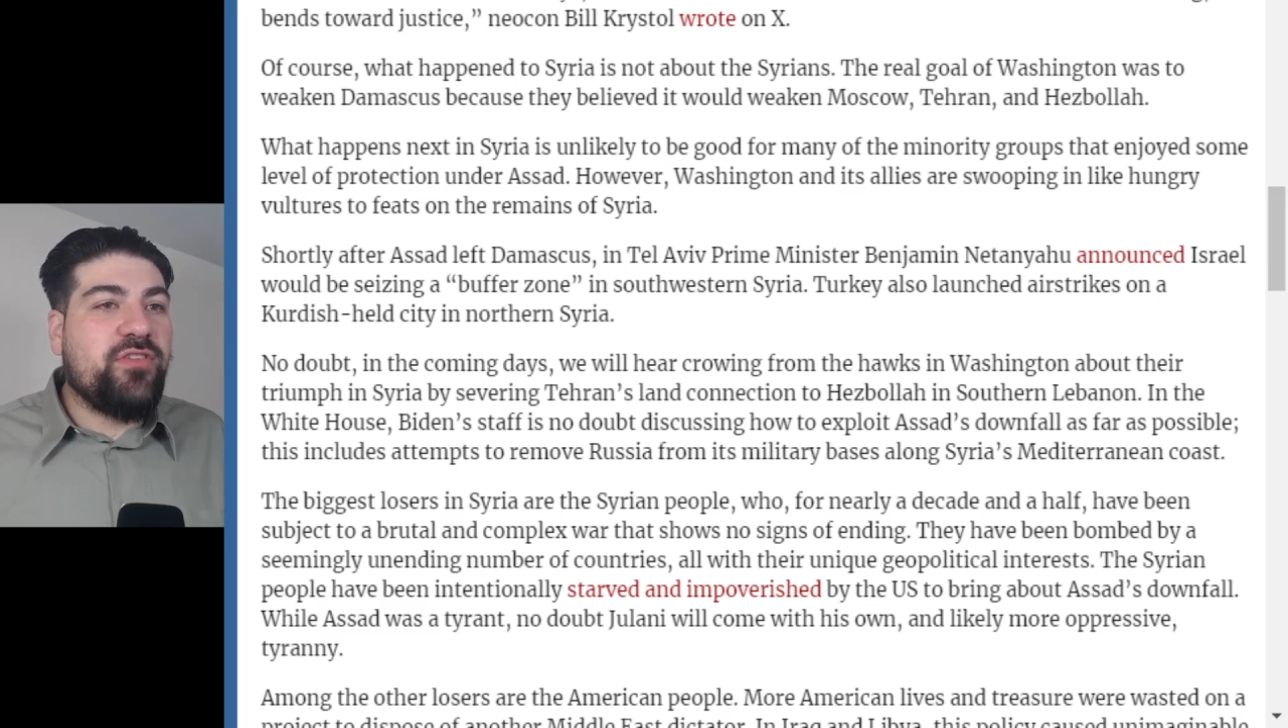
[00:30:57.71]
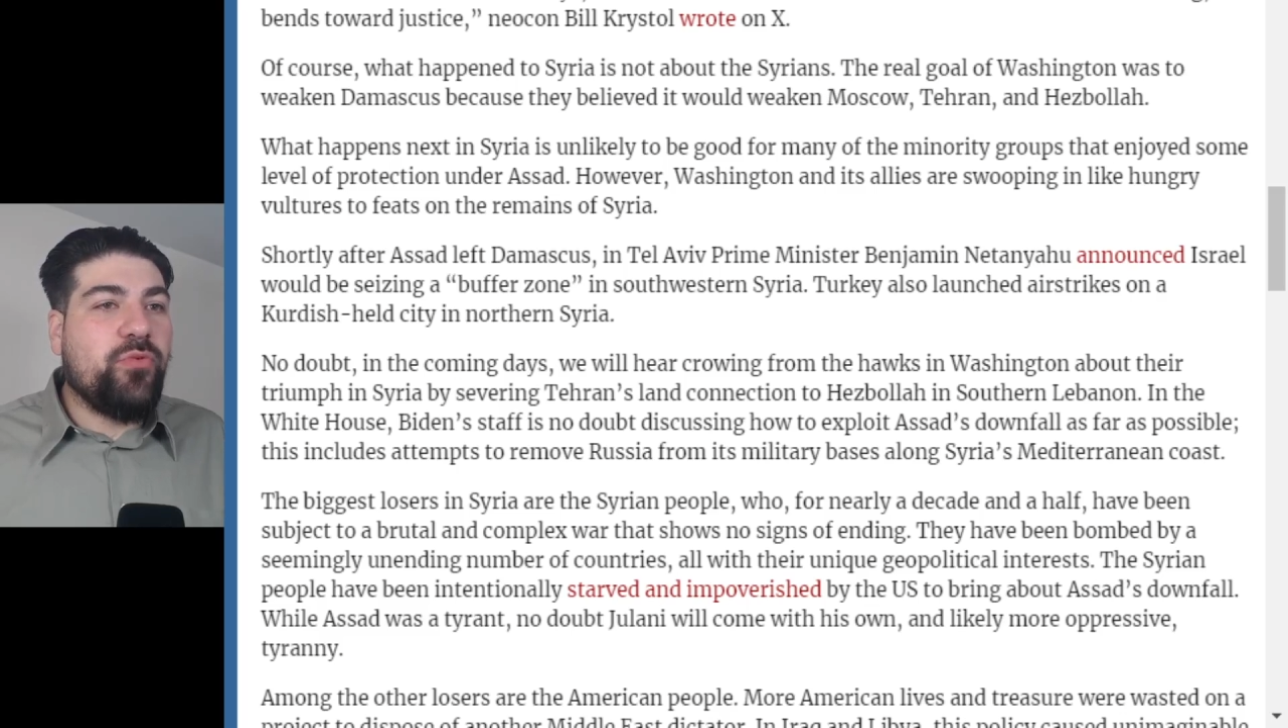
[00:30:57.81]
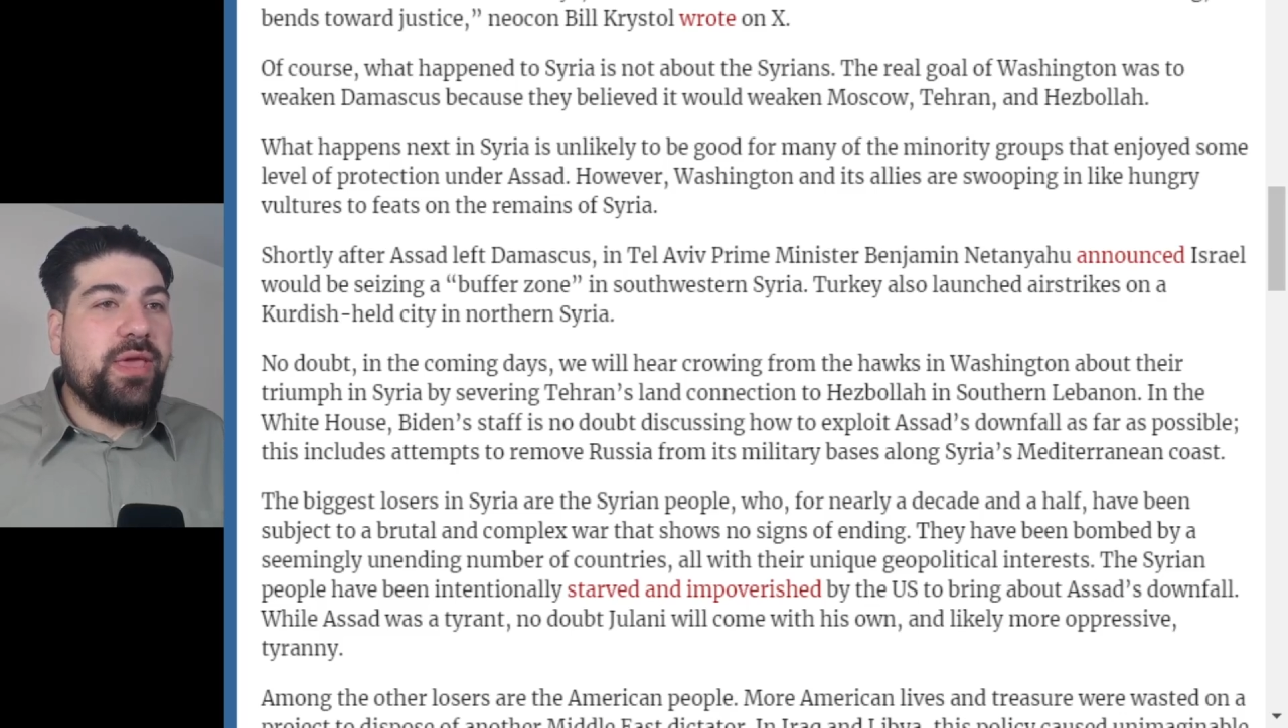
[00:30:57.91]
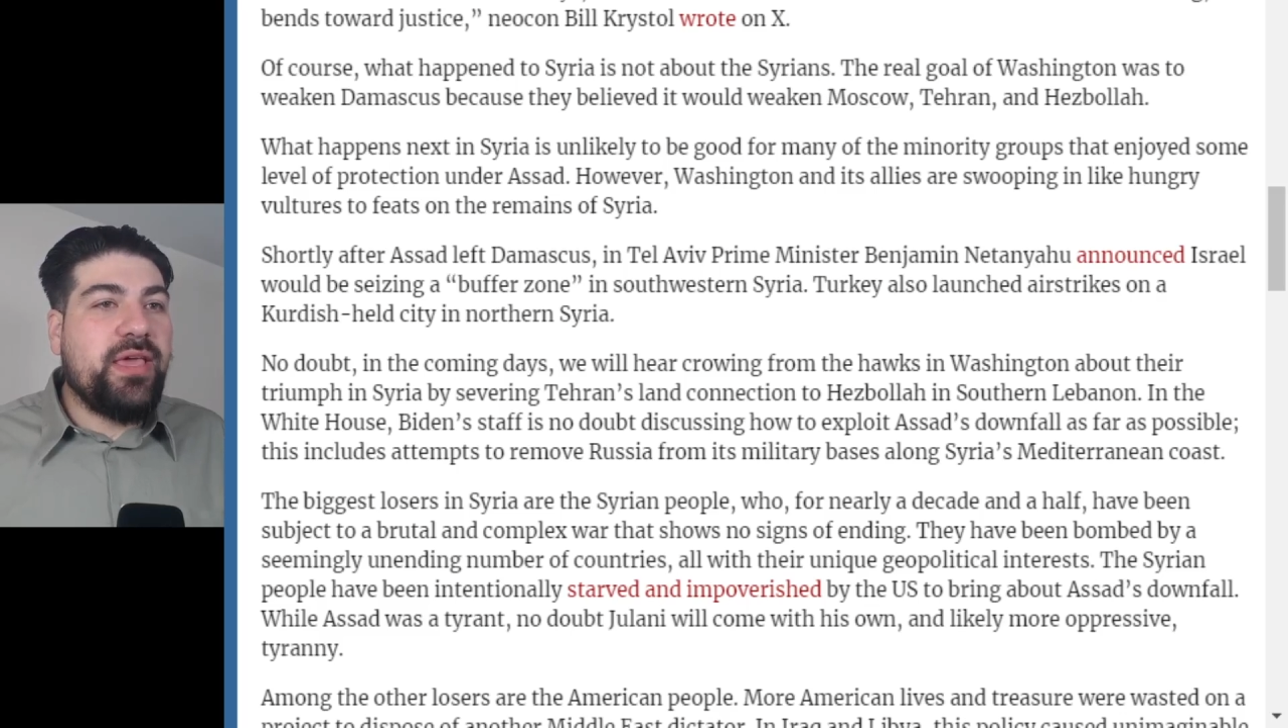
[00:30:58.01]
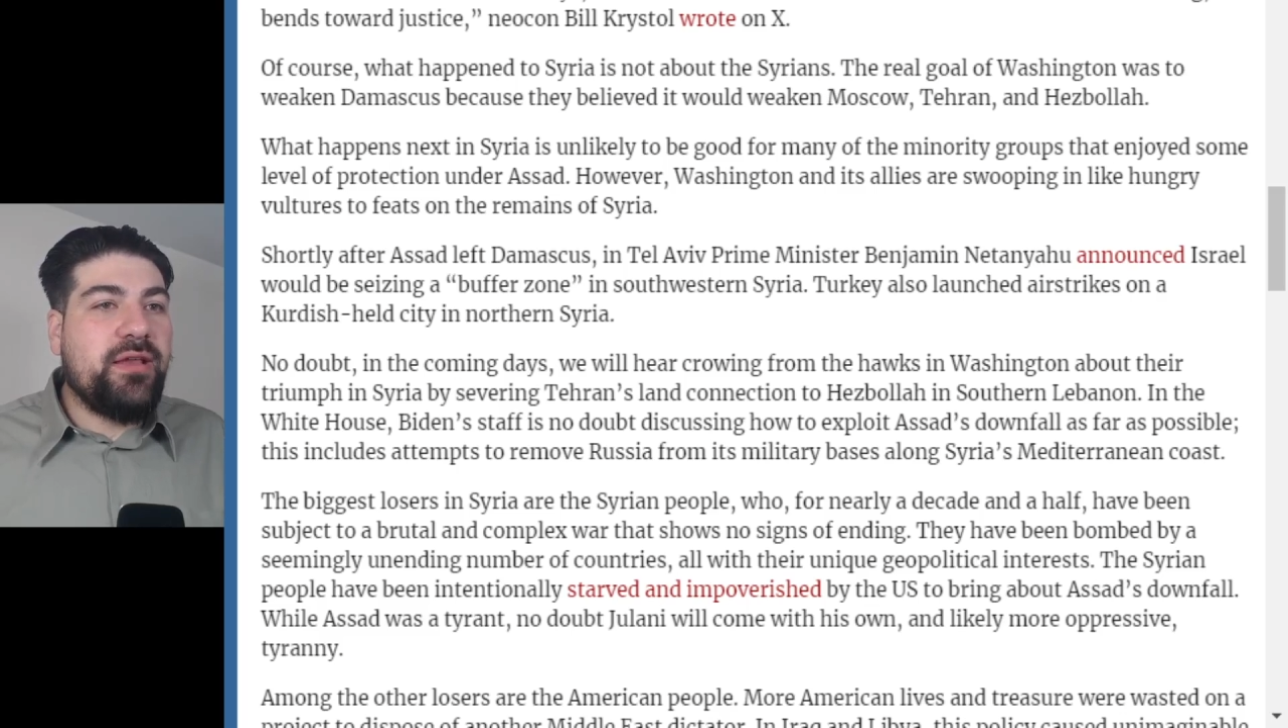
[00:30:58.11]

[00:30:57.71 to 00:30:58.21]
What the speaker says: to weaken